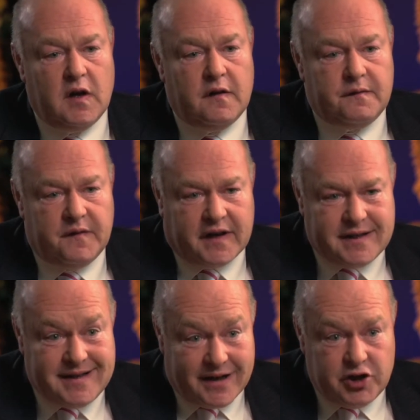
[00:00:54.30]

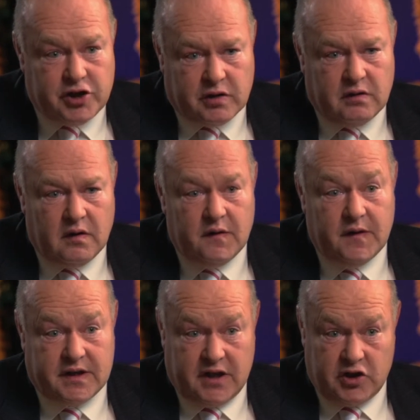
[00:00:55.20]
fixation
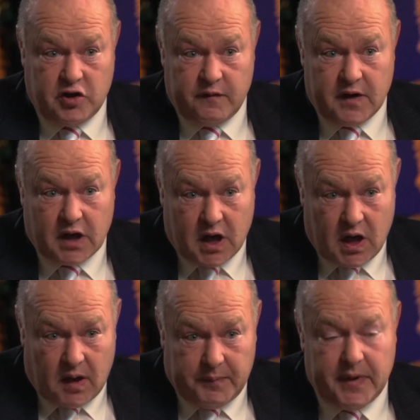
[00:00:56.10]
of the
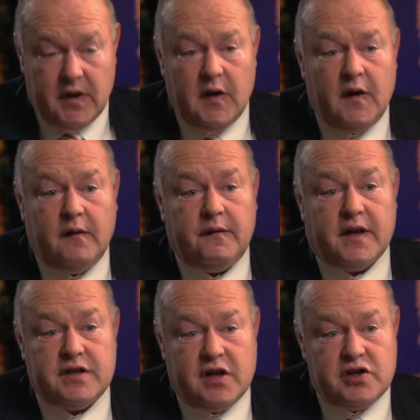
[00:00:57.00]
cup,
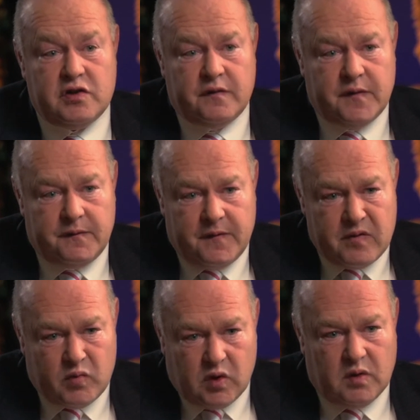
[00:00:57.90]
fixation of the
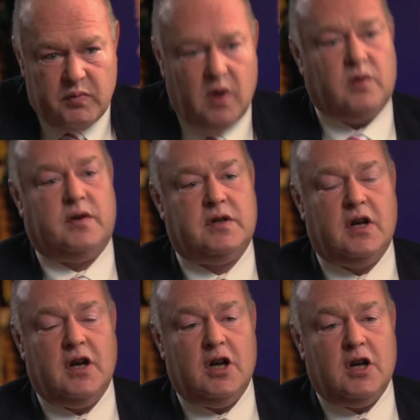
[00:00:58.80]
femoral component,
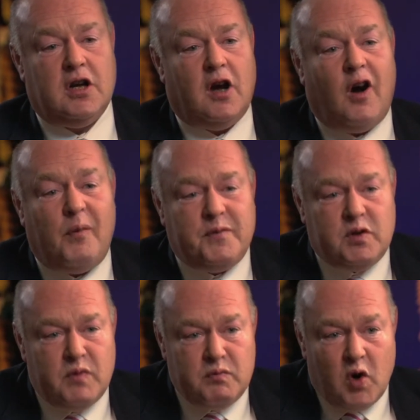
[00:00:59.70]
optimum